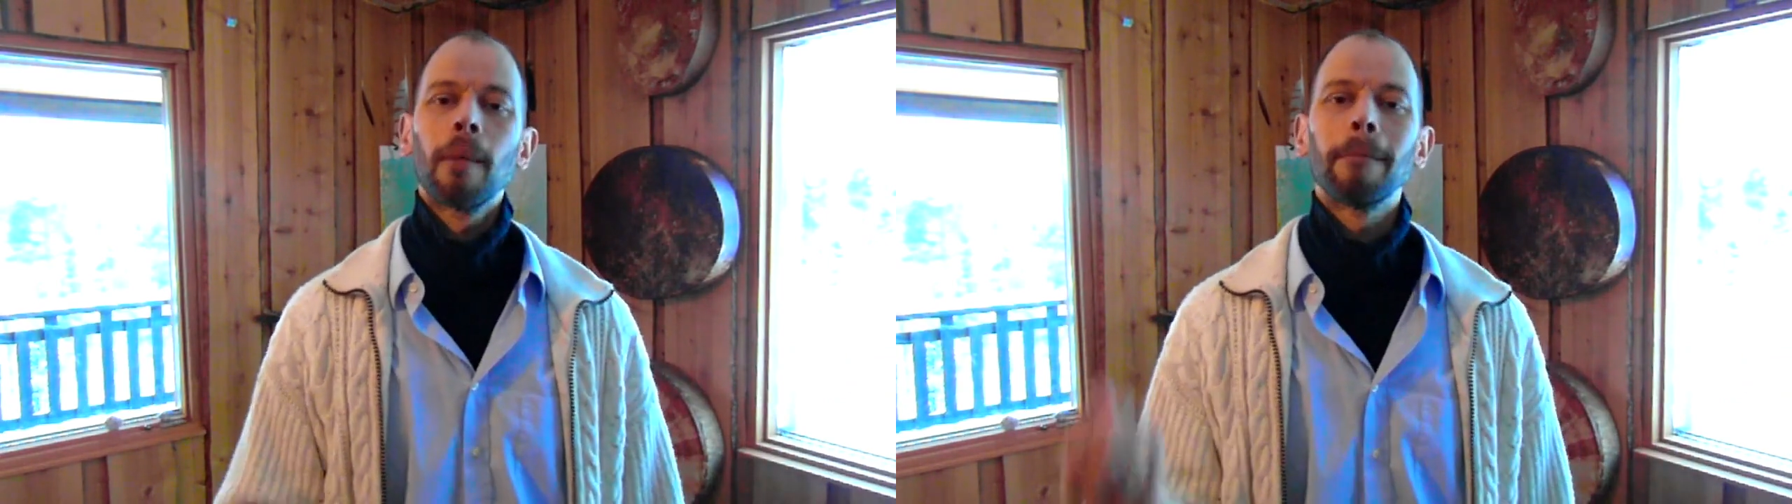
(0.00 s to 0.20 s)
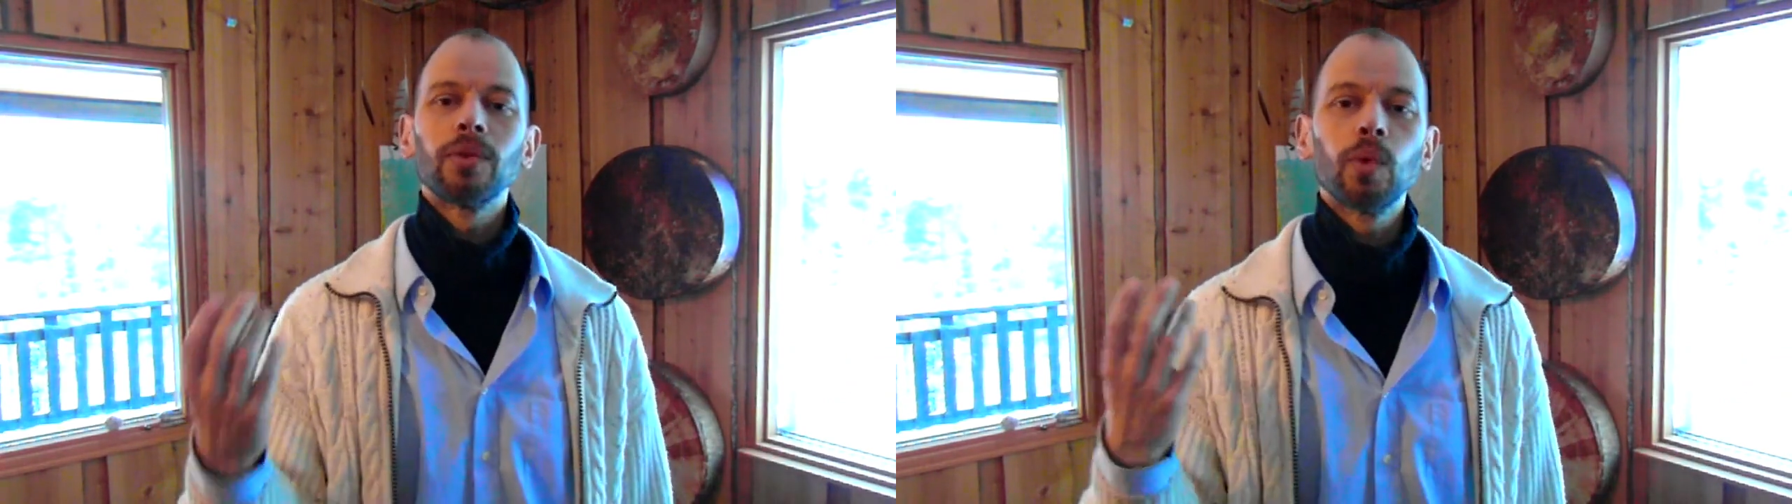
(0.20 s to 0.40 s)

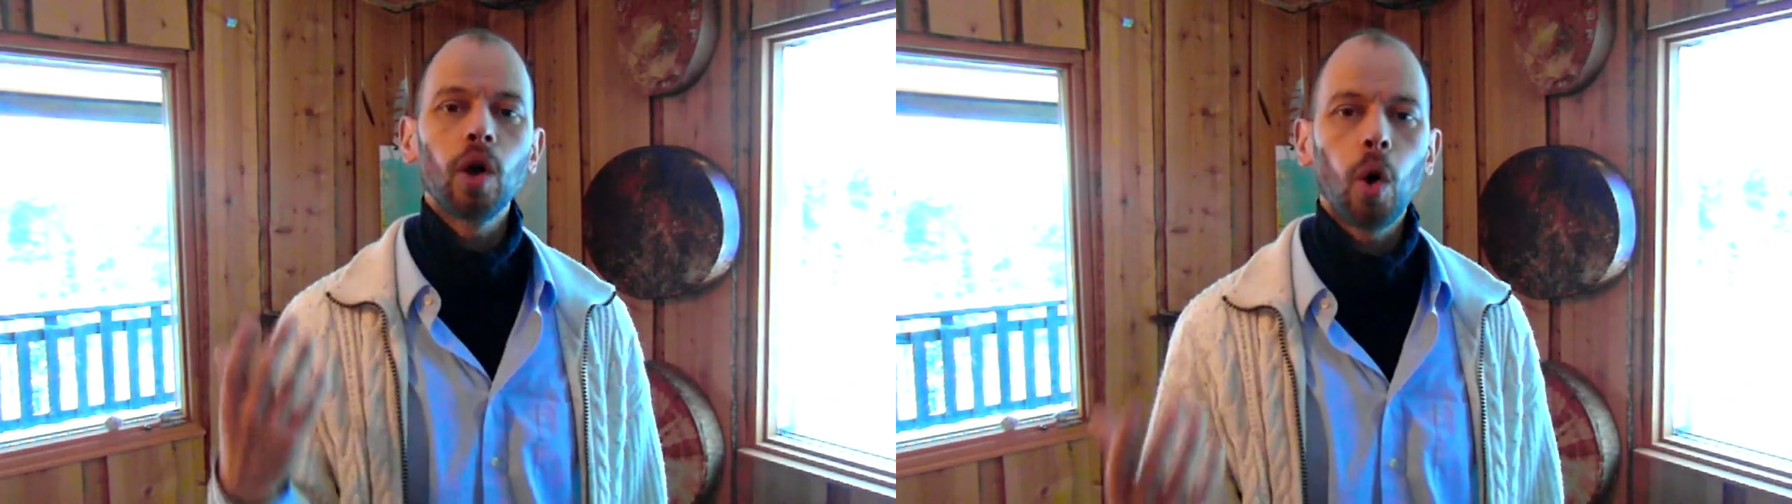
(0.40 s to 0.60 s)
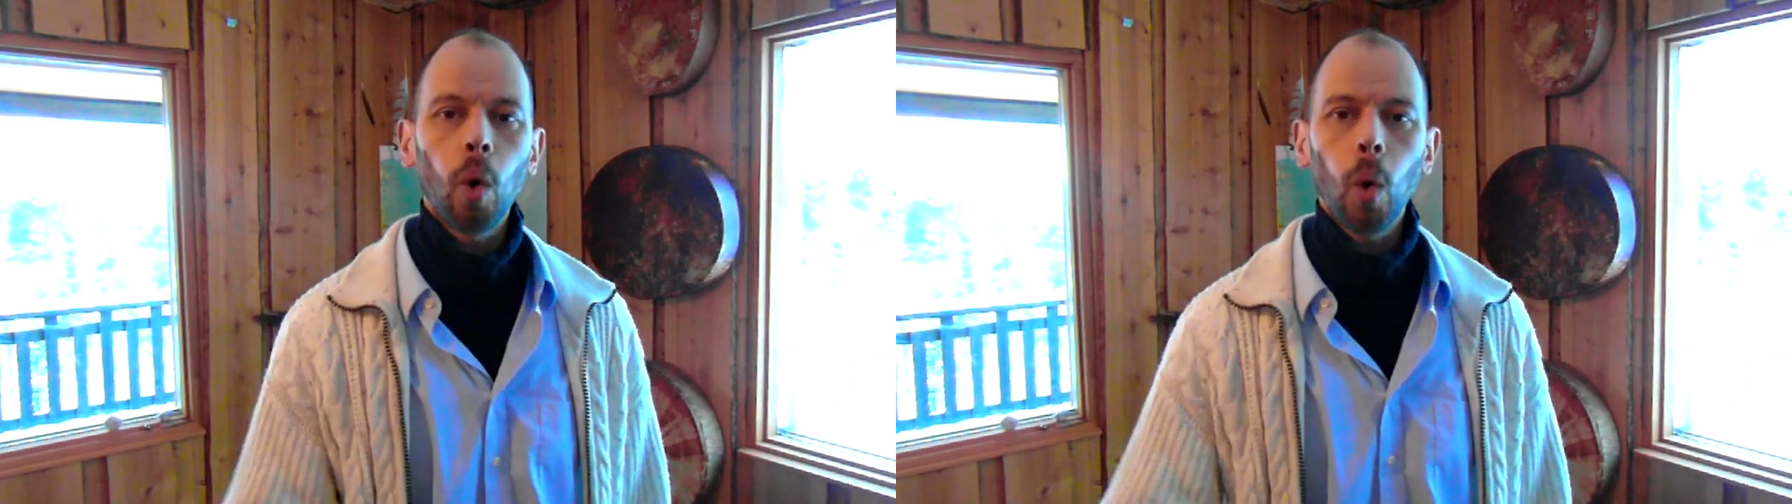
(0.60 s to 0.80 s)
But we
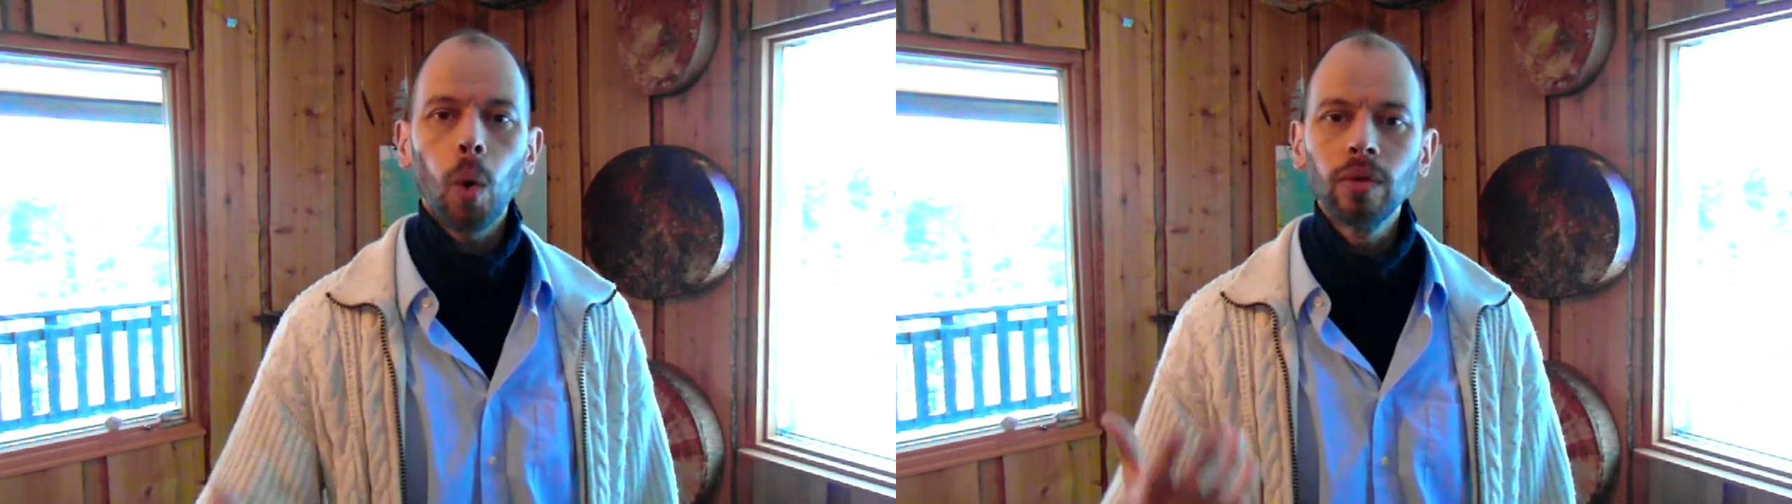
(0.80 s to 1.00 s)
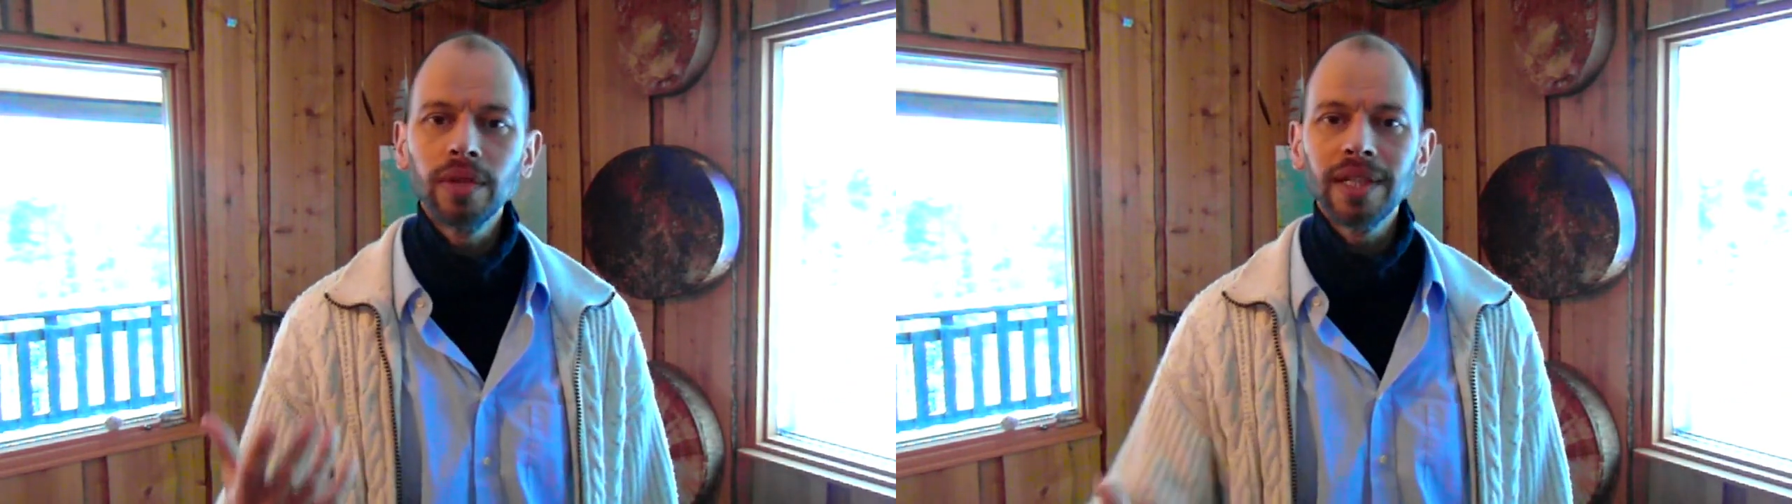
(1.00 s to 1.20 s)
all
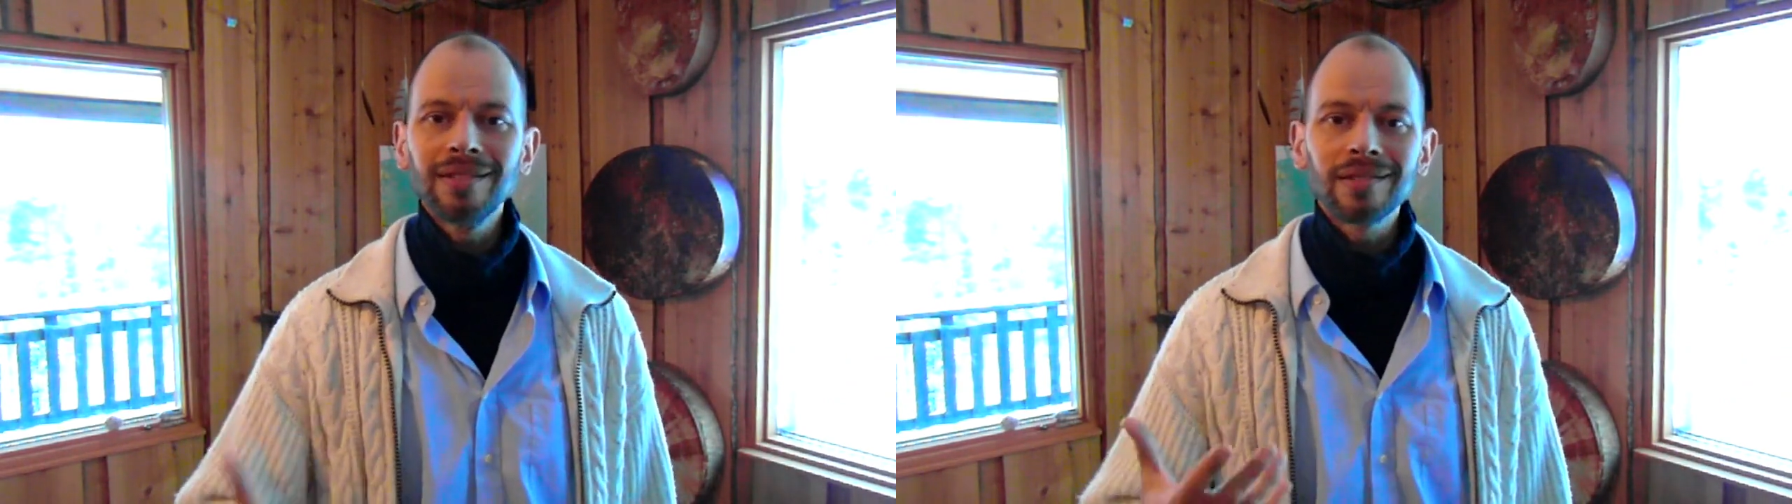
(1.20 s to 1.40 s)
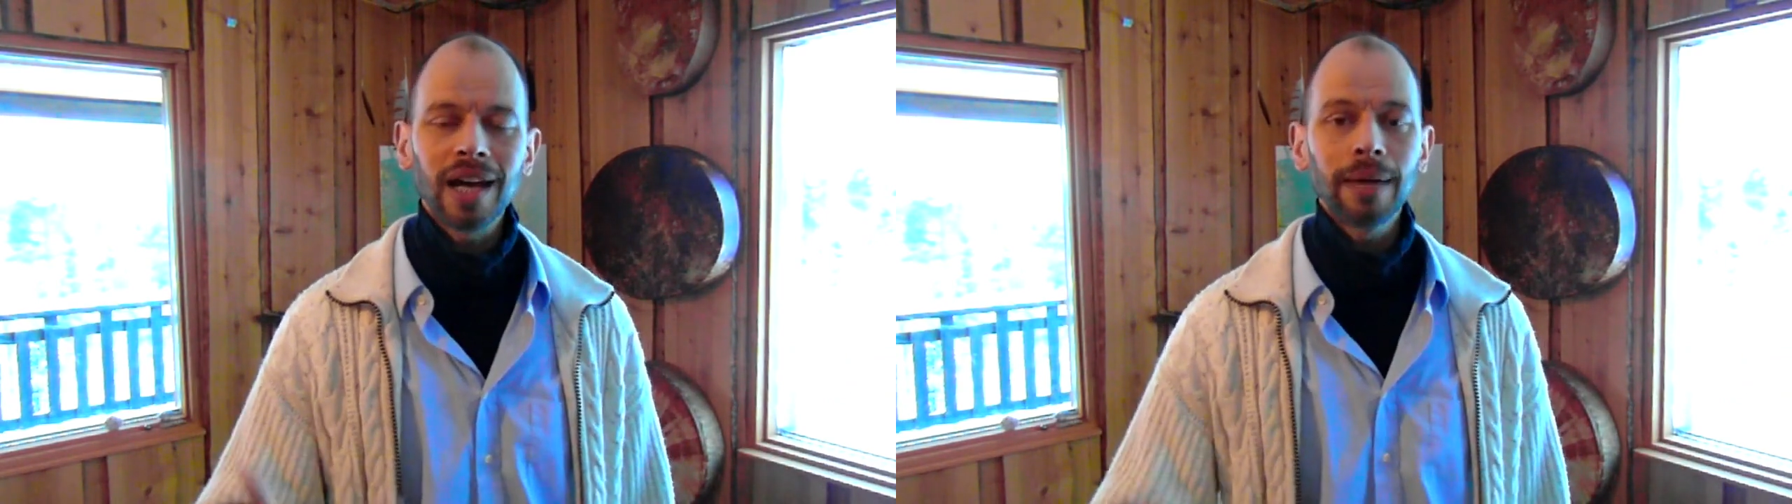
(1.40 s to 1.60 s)

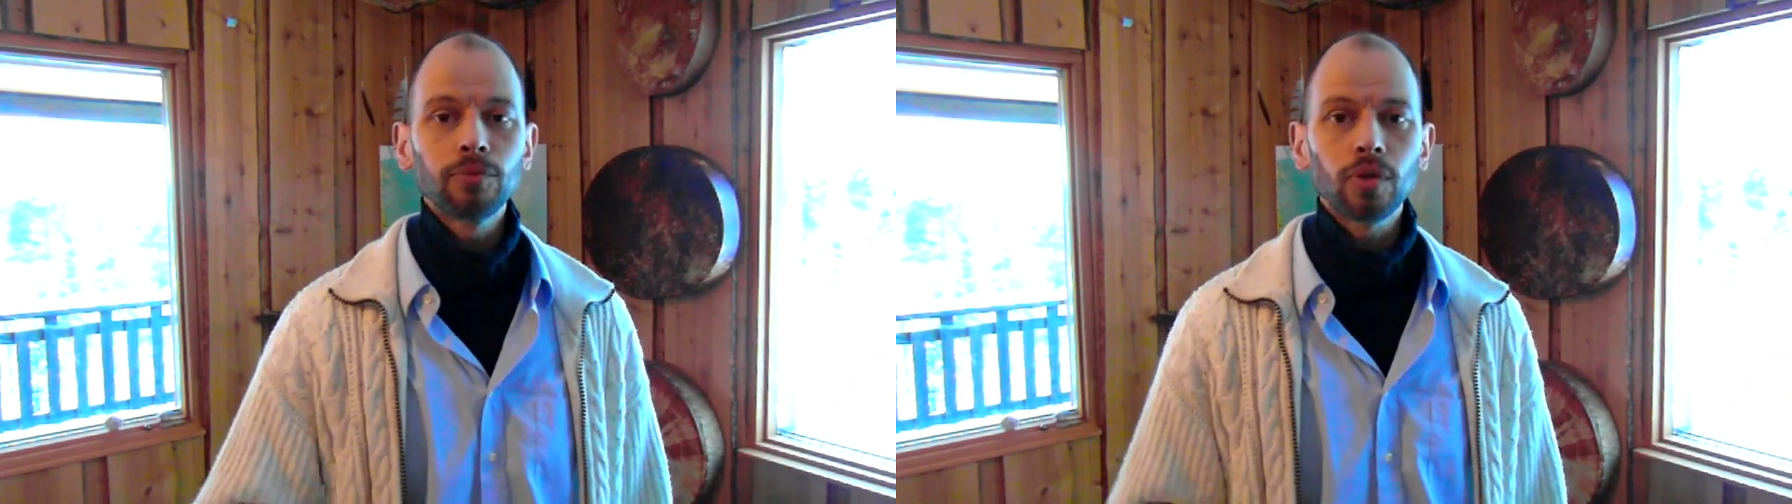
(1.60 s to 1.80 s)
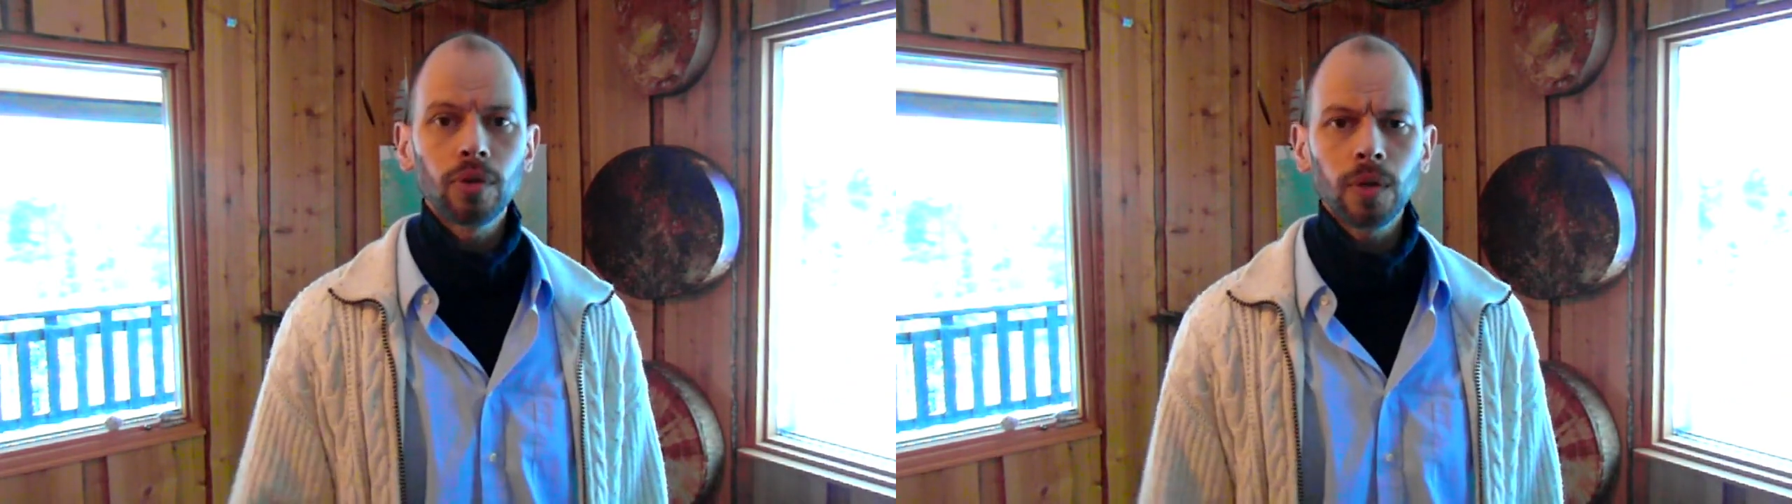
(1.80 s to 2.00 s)
need time
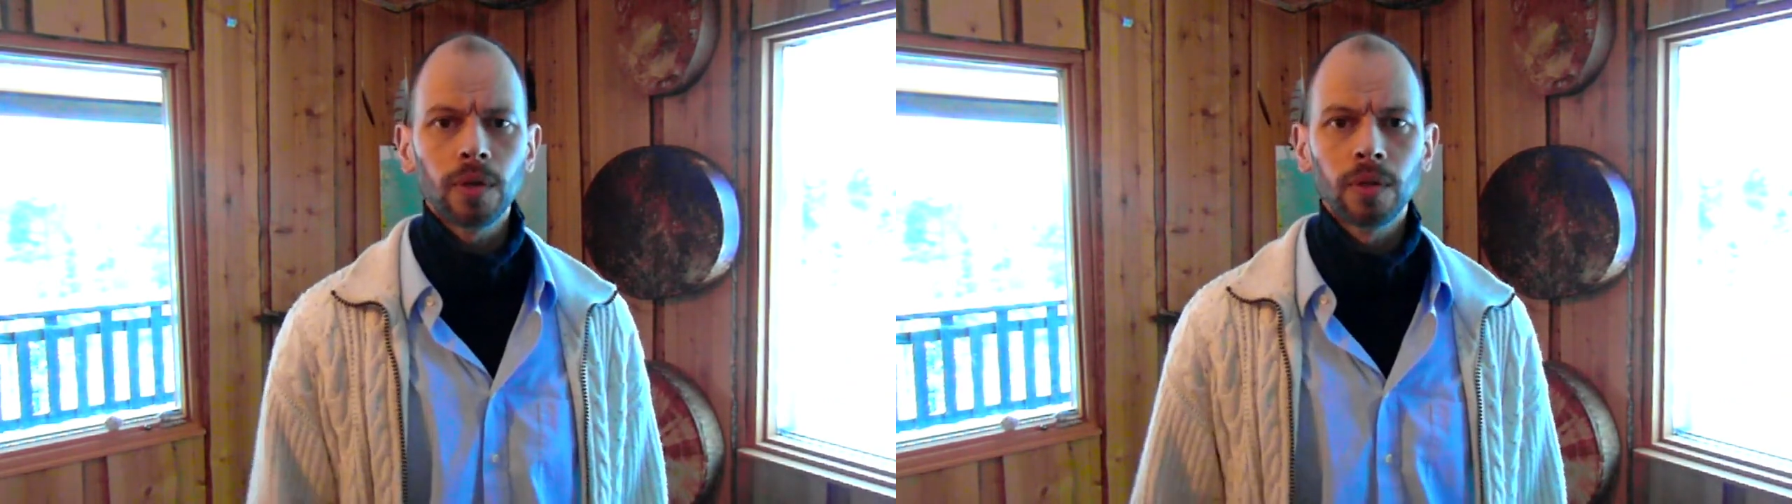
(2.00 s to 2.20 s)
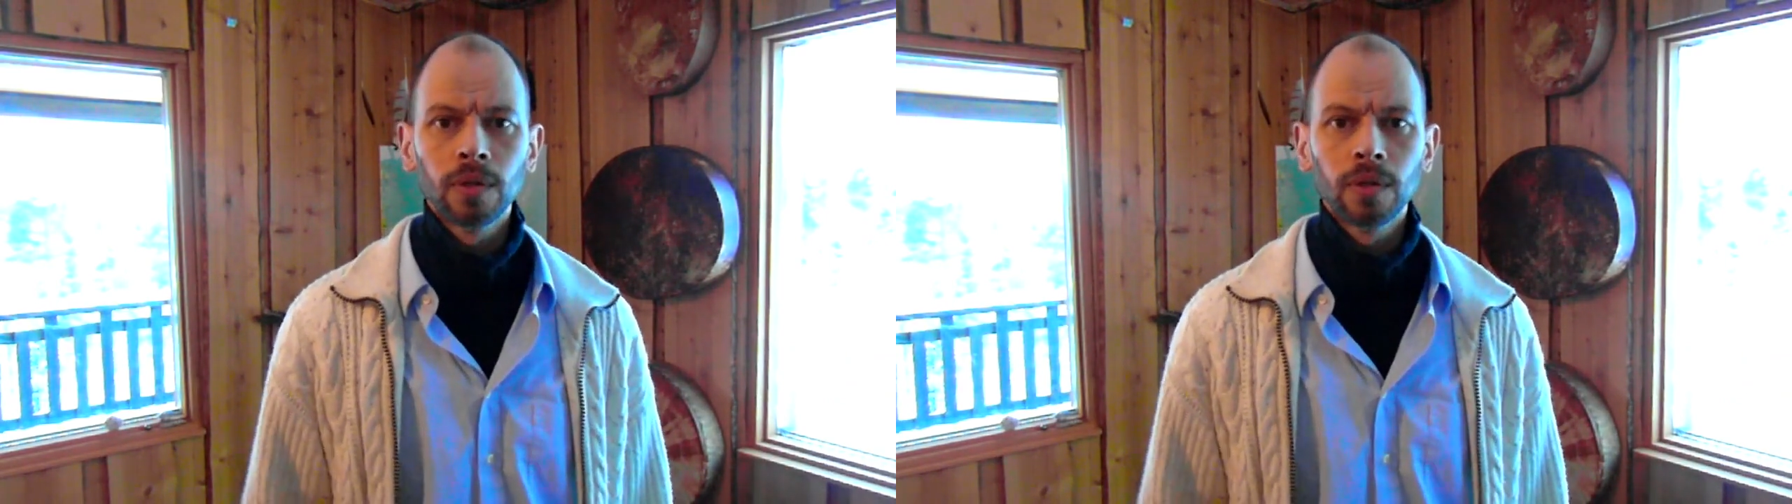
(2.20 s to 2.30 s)
to learn.